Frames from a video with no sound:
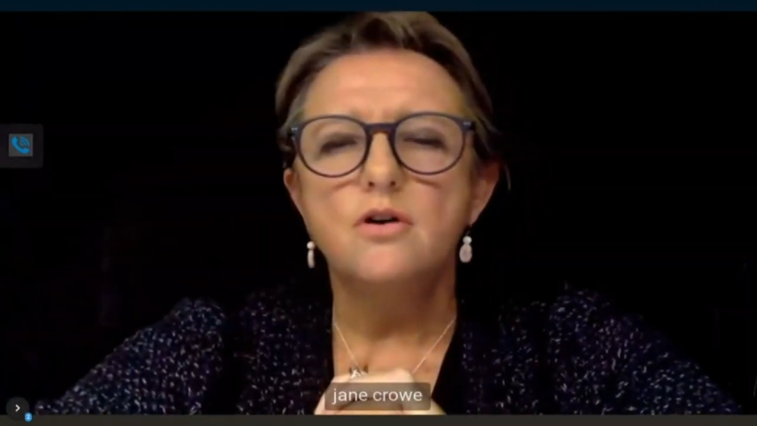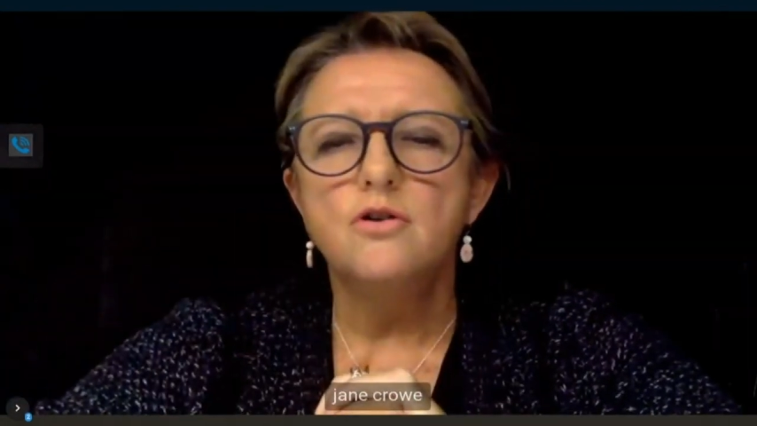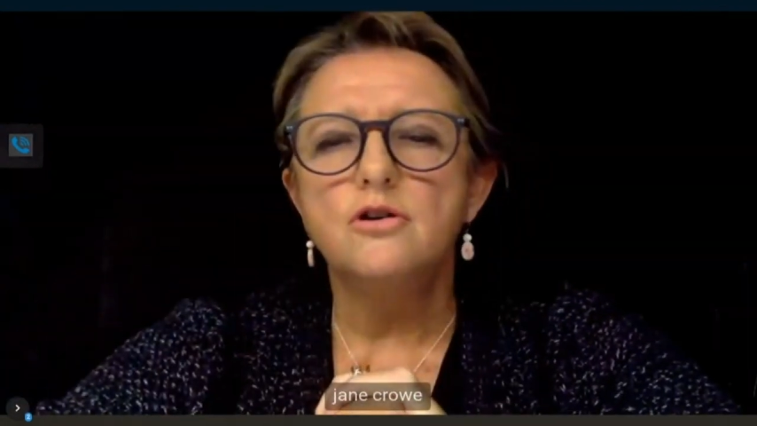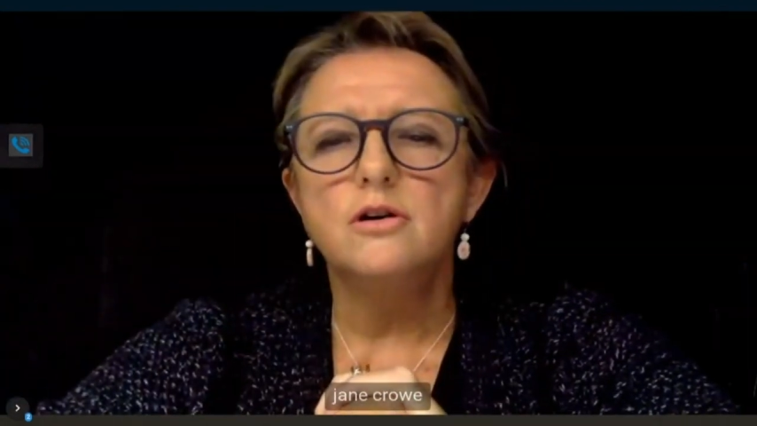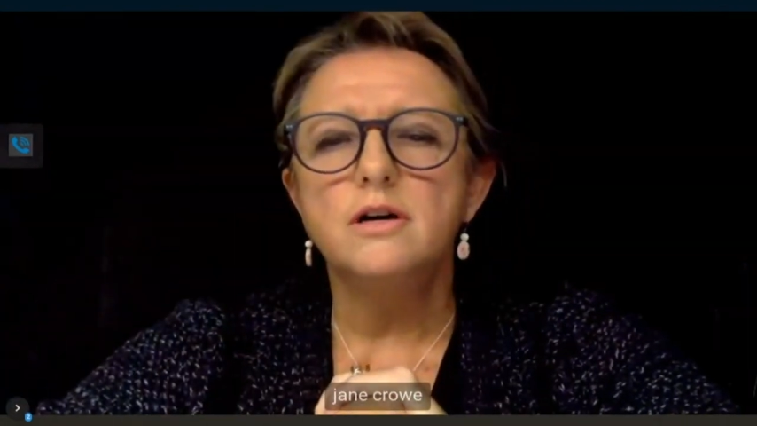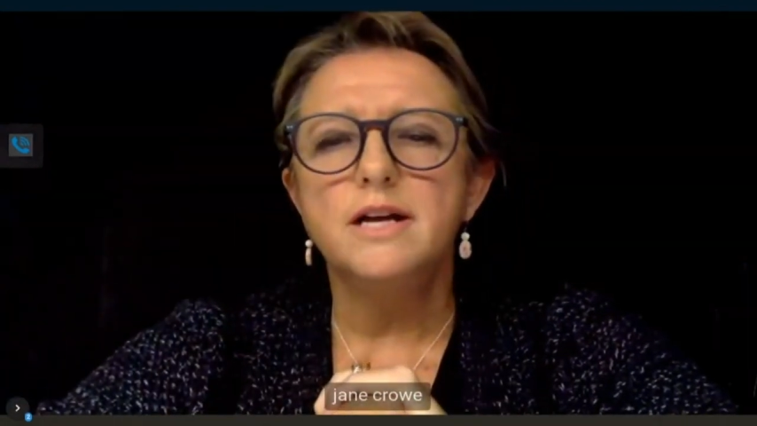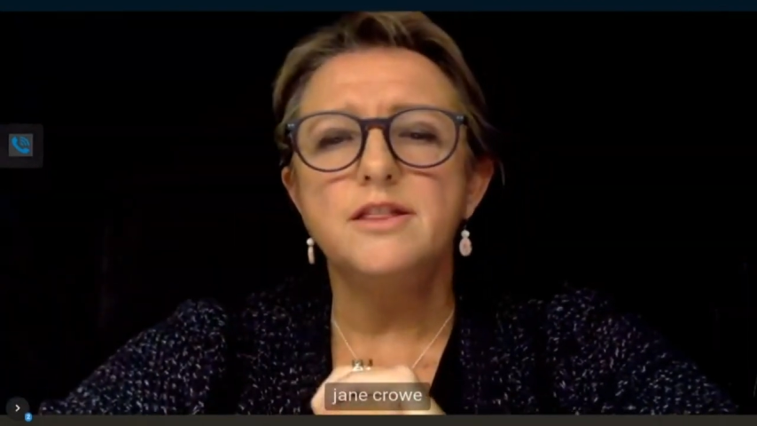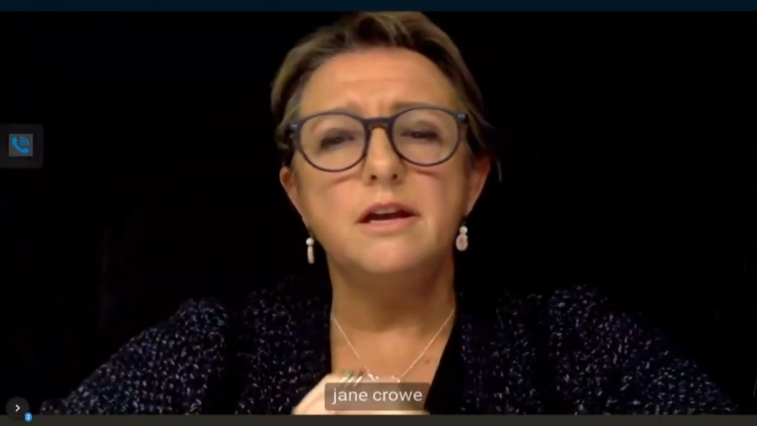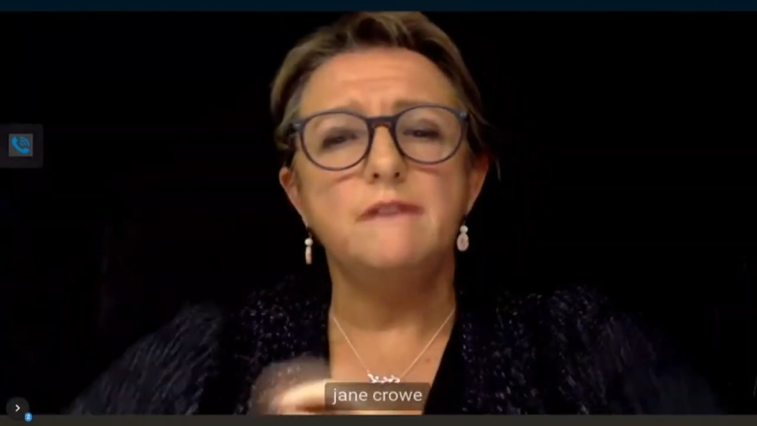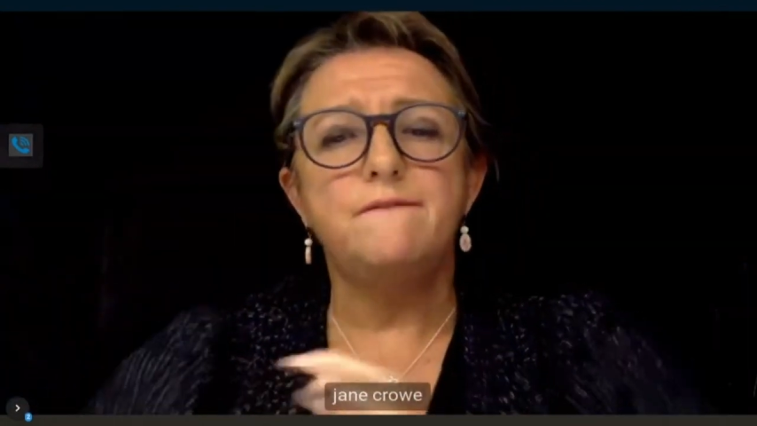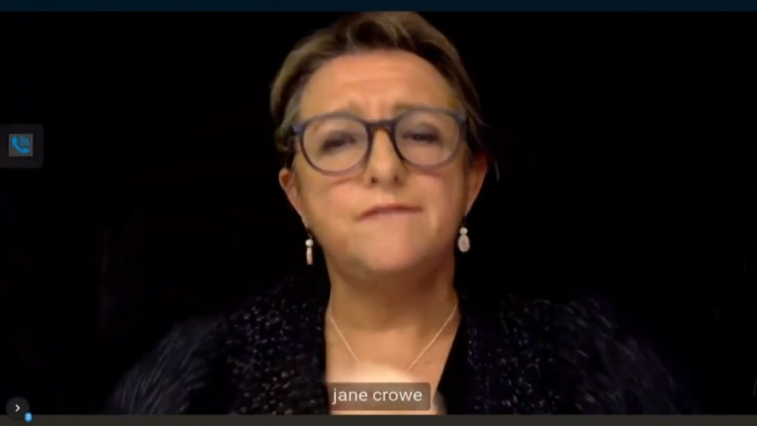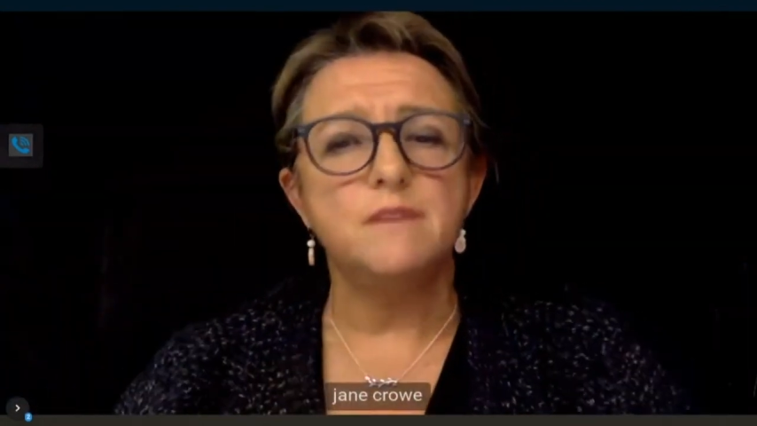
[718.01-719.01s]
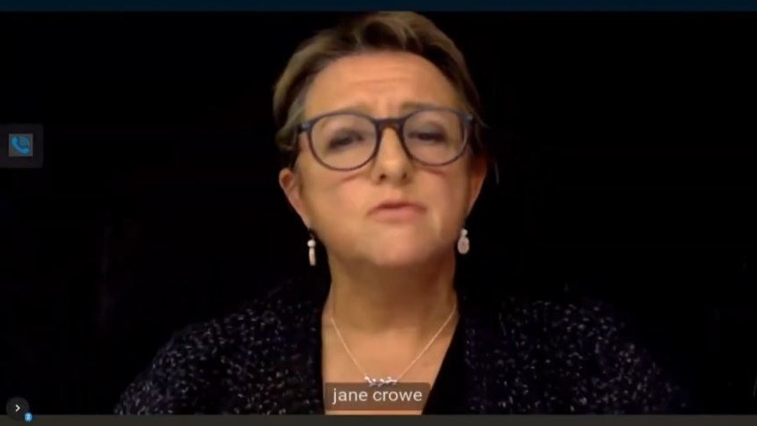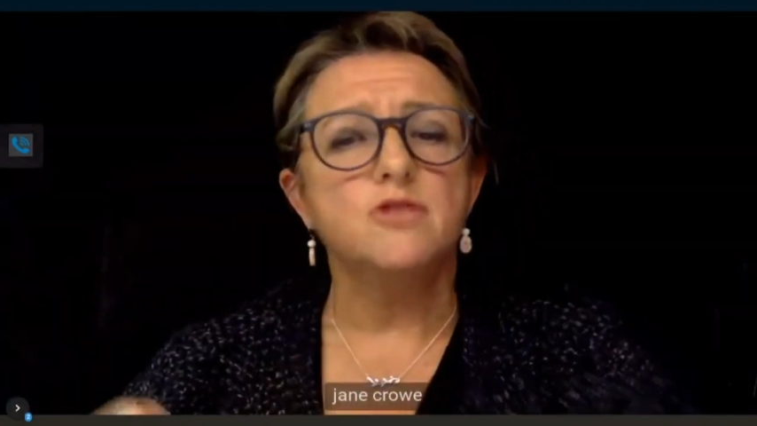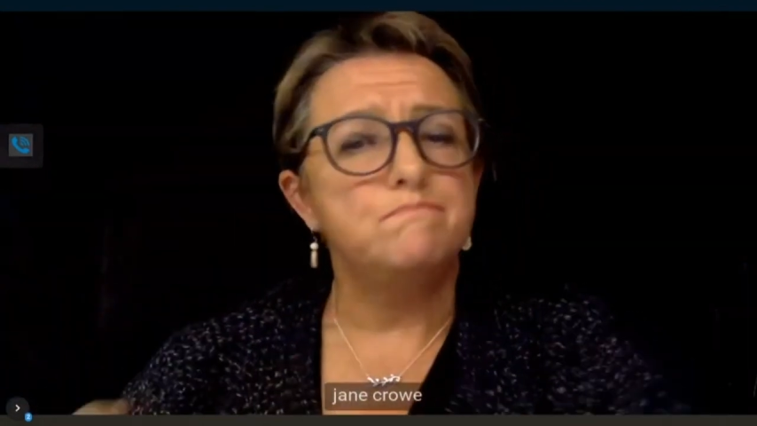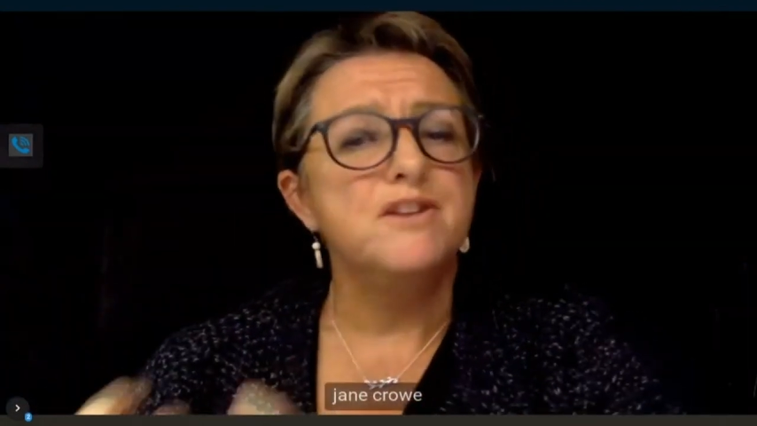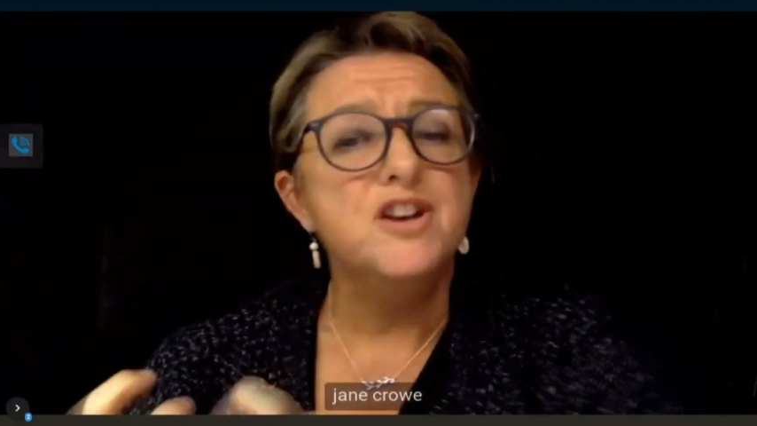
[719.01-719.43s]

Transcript: or if some of the